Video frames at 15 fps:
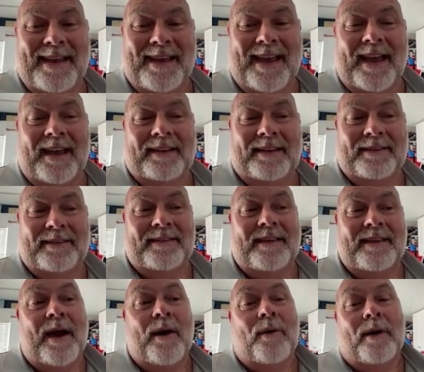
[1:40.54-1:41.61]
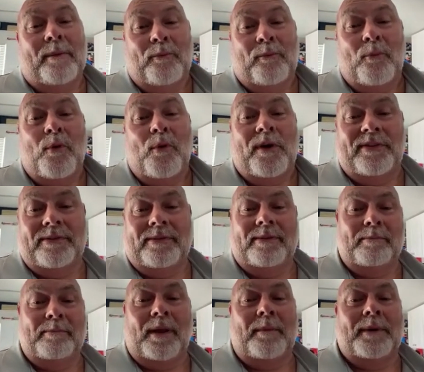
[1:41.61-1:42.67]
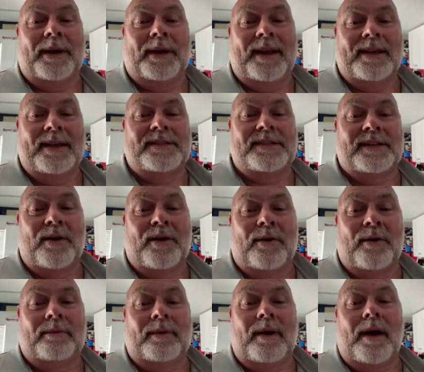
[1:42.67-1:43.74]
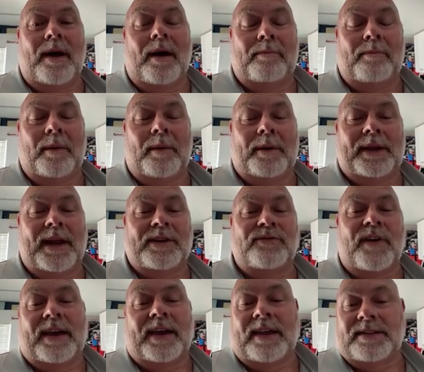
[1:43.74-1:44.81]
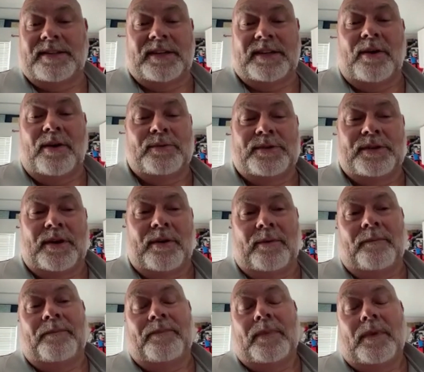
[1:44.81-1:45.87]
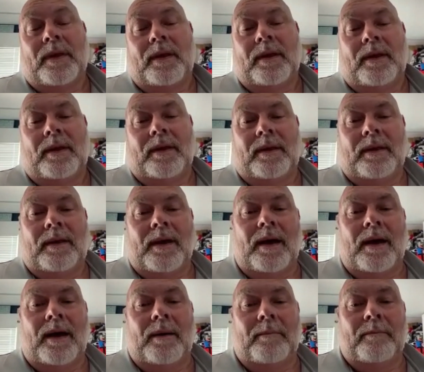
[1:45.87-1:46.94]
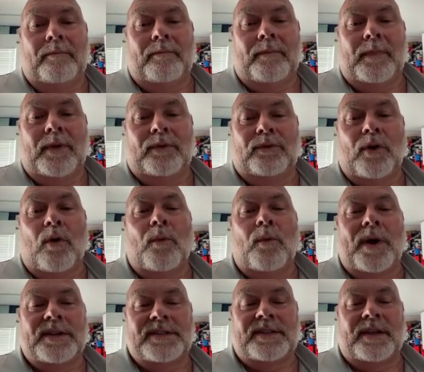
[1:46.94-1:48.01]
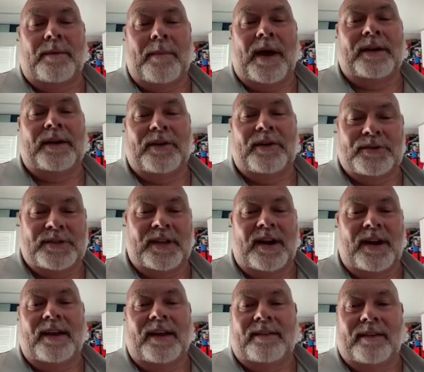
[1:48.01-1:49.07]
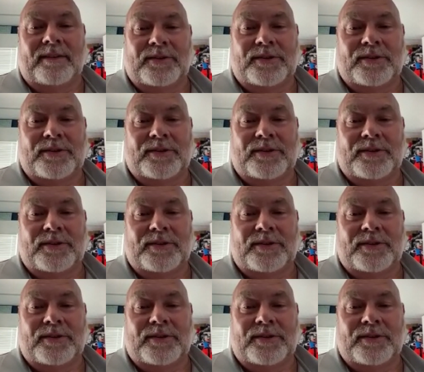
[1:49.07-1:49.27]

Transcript: And now I'm with plumbing and SEO, uh, plumbing and HVAC SEO. So um, don't waste the amount of years that I did.